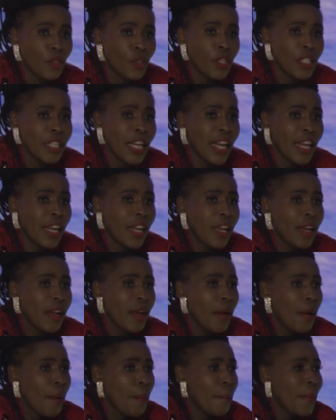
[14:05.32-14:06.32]
to say,
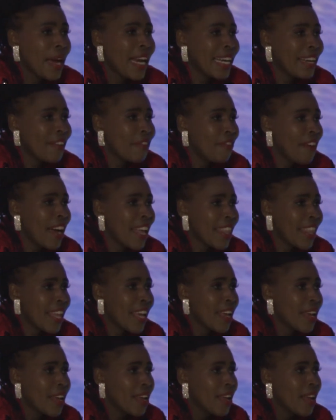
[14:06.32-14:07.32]
My
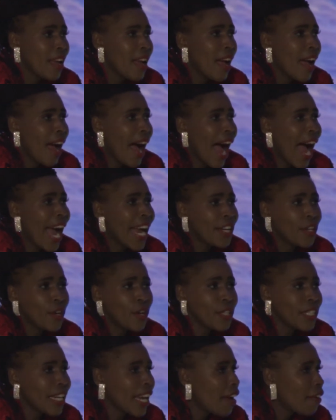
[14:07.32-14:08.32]
father, I
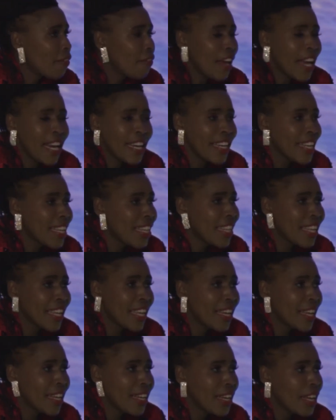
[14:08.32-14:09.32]
don't have
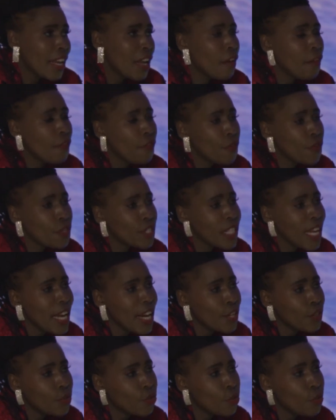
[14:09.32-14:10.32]
anything. If you're
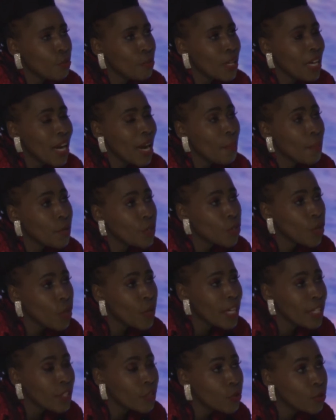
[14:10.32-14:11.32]
saying to me, I
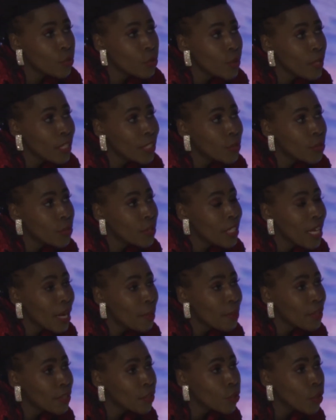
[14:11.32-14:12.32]
must go and do what you
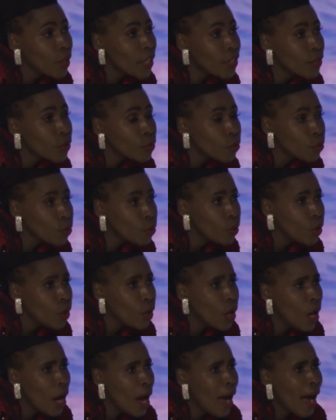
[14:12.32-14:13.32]
say I must go and do,
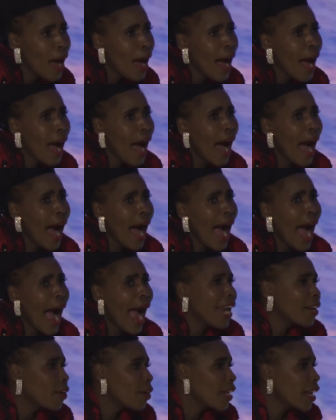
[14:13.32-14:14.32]

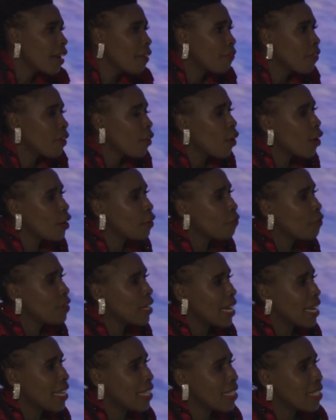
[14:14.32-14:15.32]
I don't have the
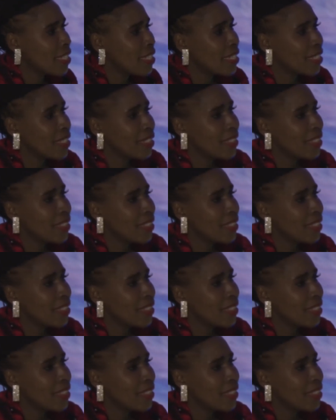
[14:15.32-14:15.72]
confidence.